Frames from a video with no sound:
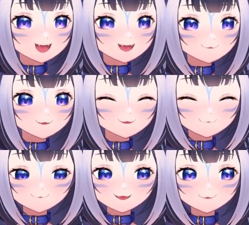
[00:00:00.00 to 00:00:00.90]
I
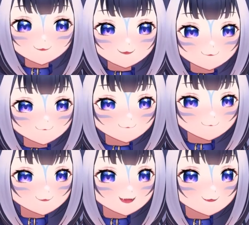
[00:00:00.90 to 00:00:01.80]
don't like it. I
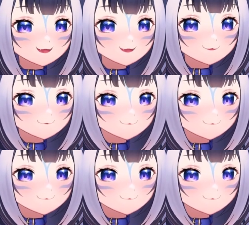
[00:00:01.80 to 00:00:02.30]
don't like it.